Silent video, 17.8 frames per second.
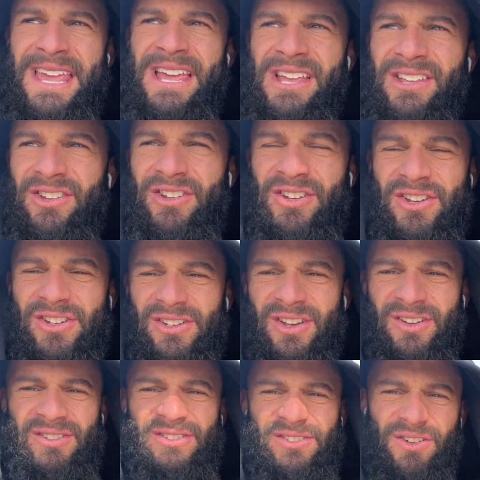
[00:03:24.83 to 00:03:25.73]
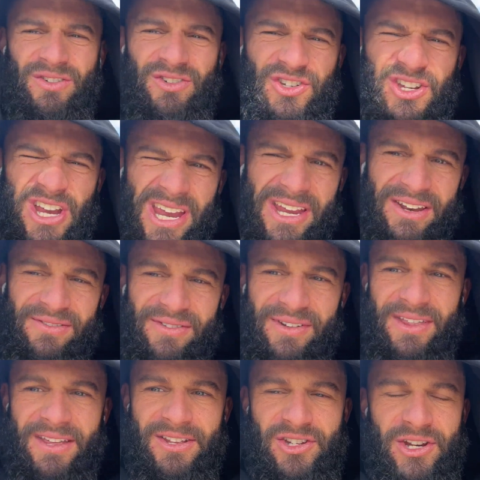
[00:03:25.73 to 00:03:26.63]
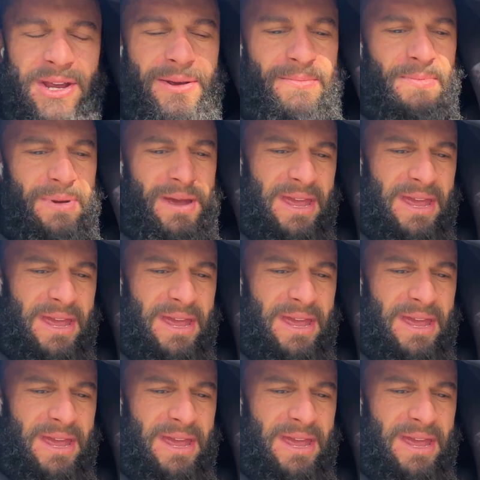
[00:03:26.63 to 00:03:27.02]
just because I was so G'd for the gym,